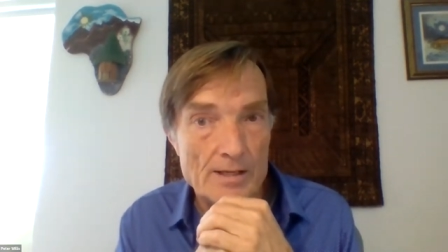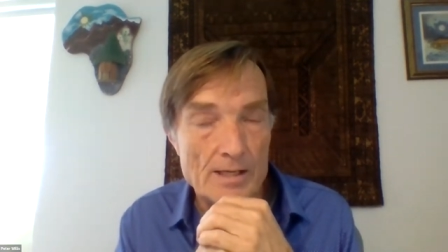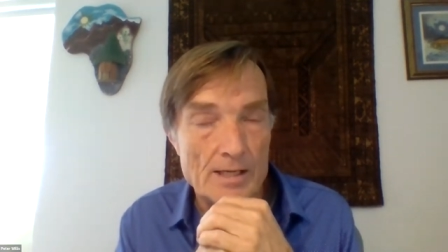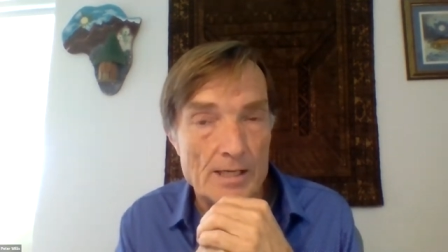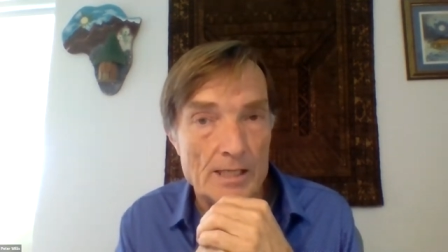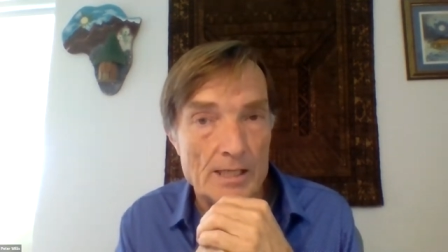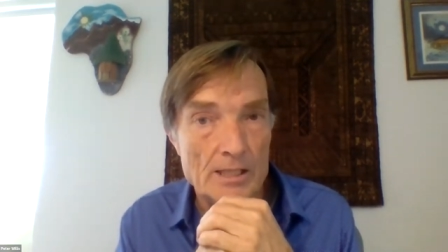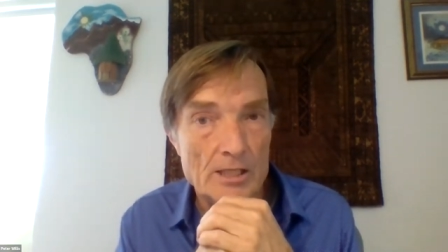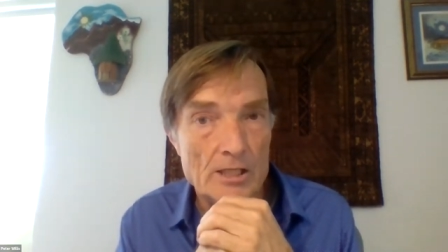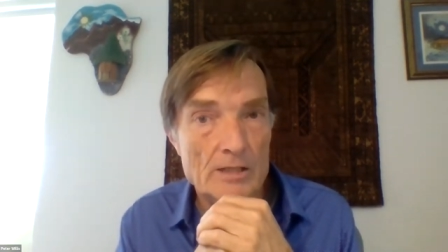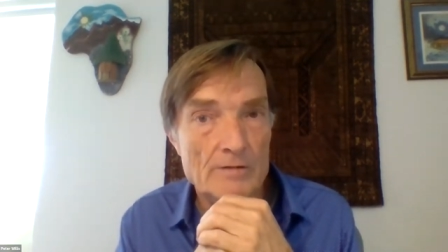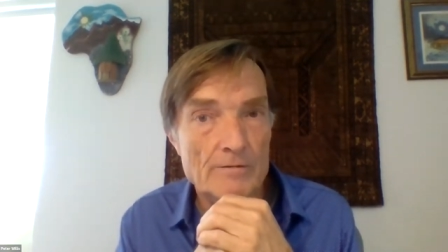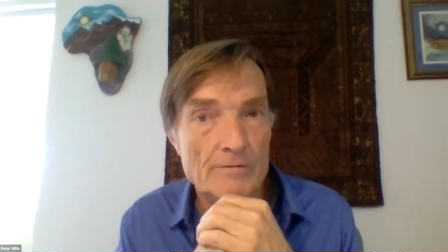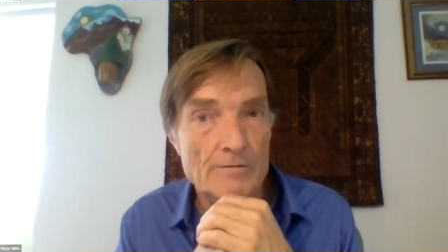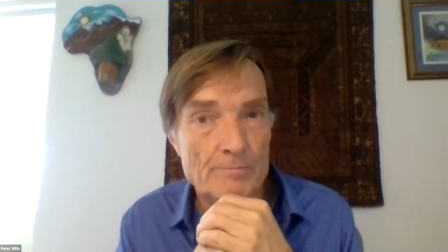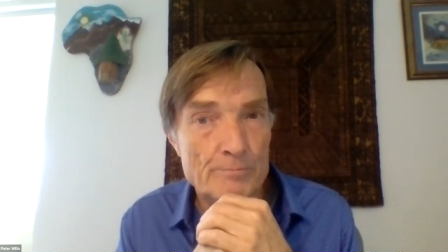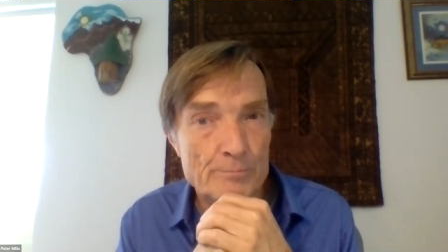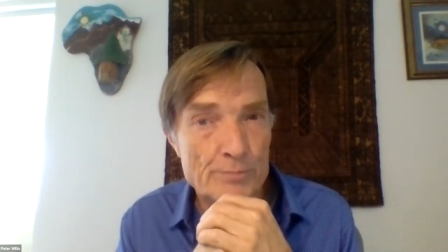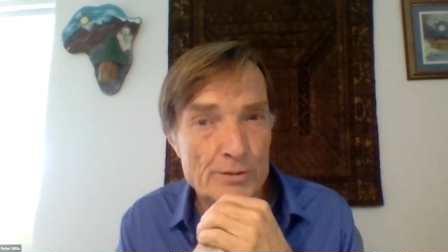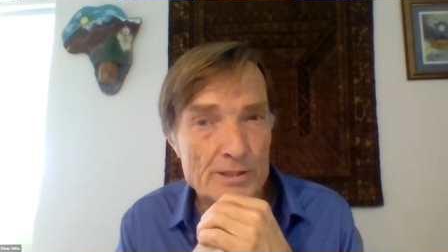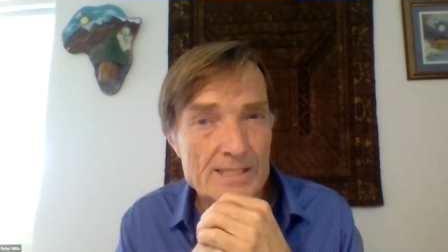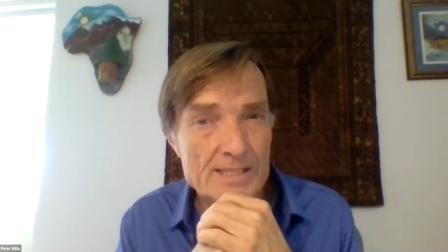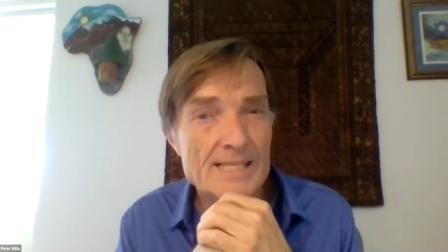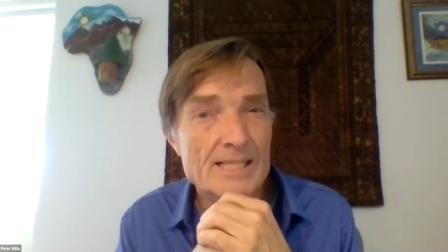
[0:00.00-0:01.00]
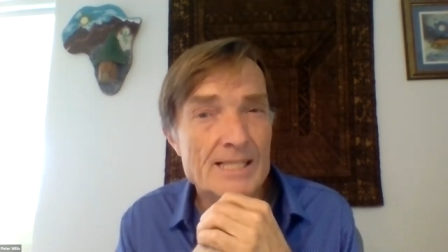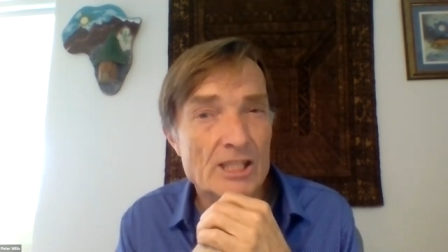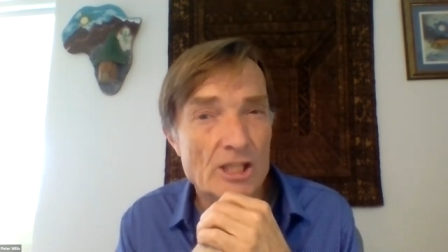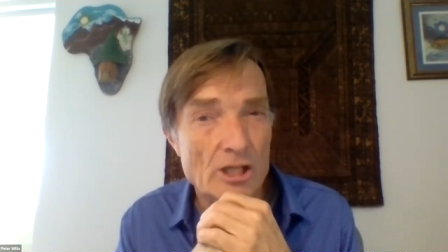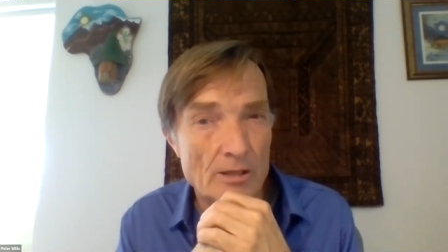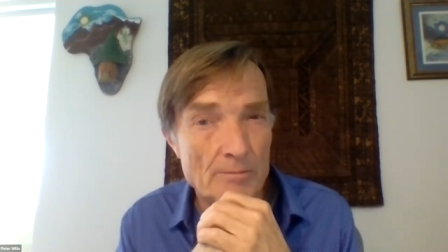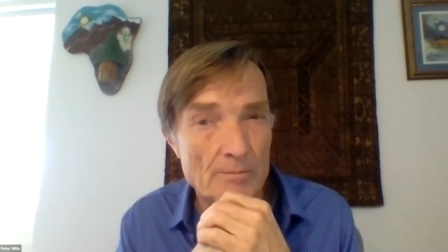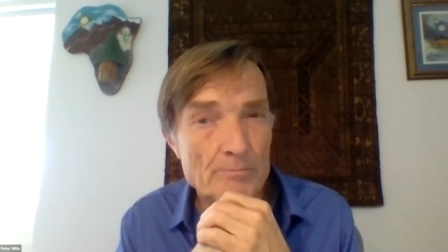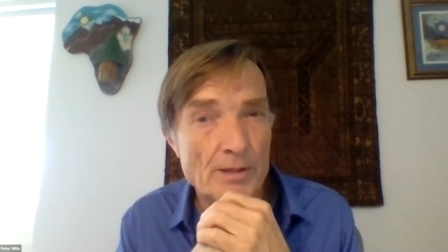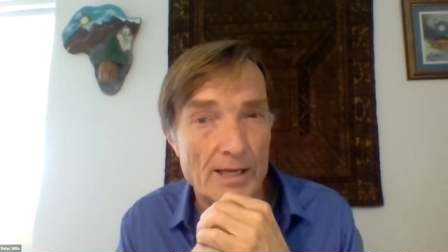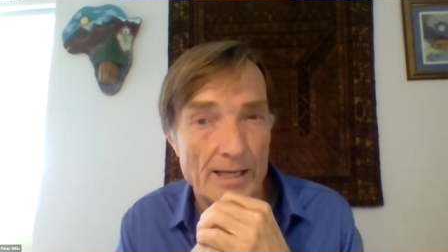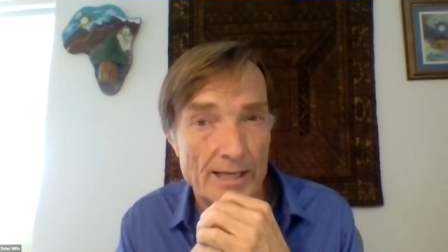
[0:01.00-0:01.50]
a pretty
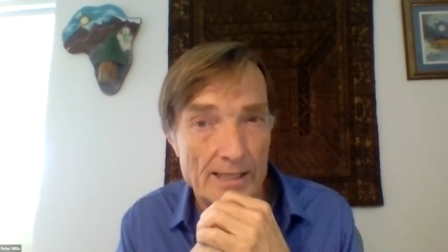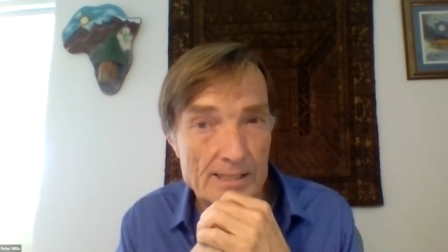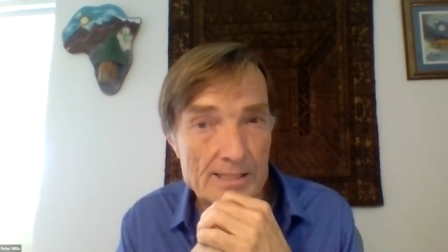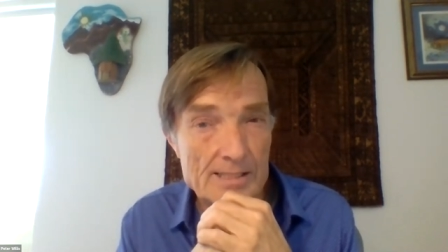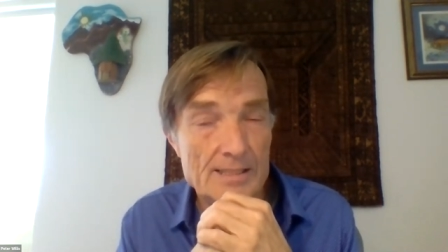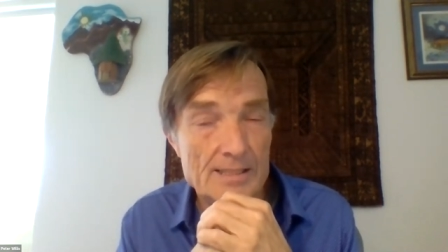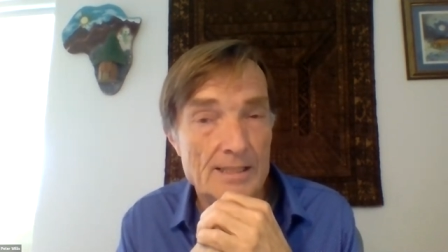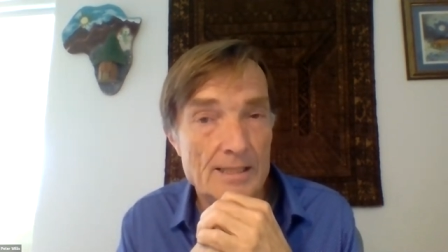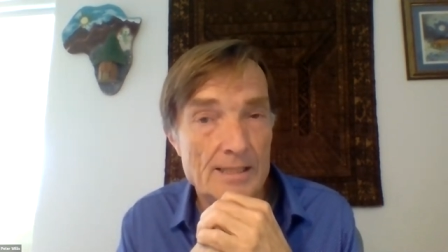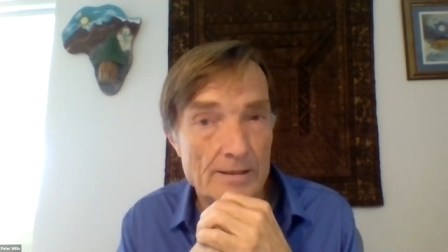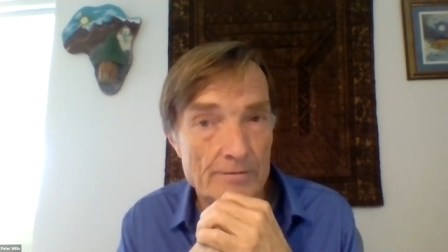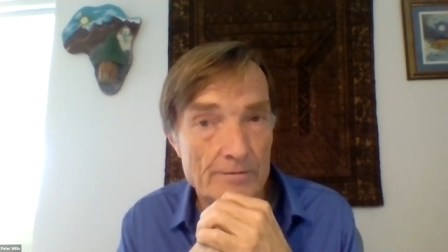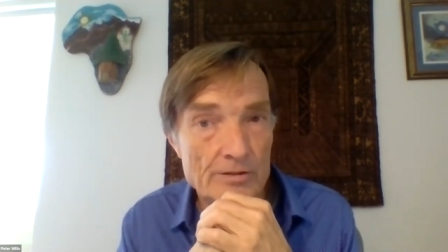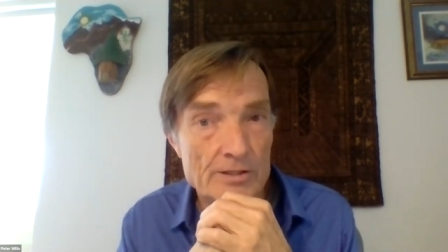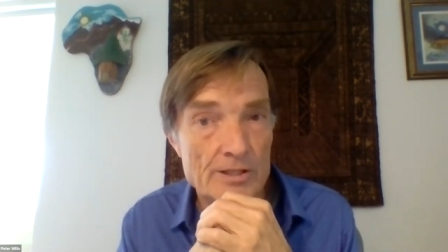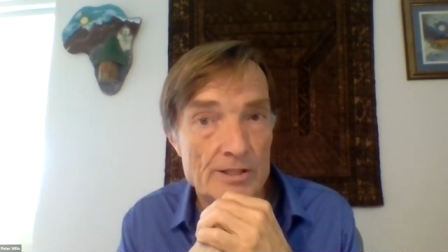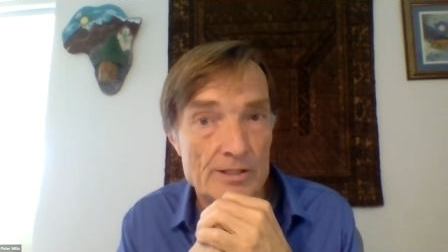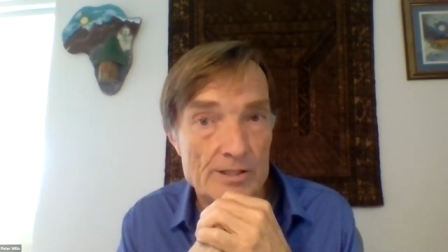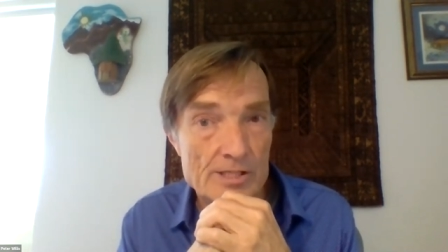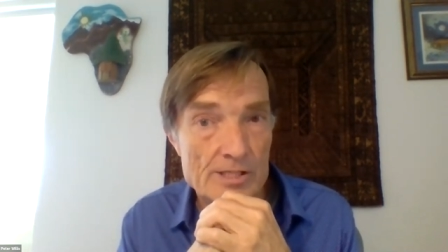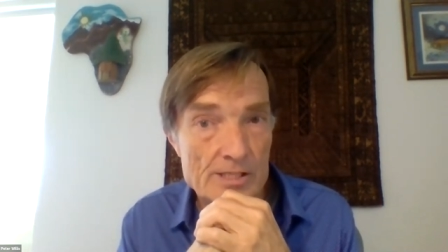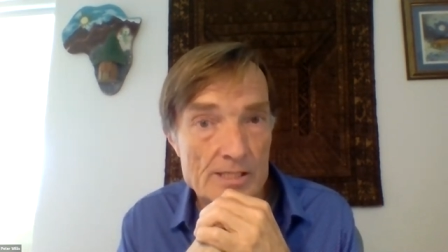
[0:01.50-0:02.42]
complex governance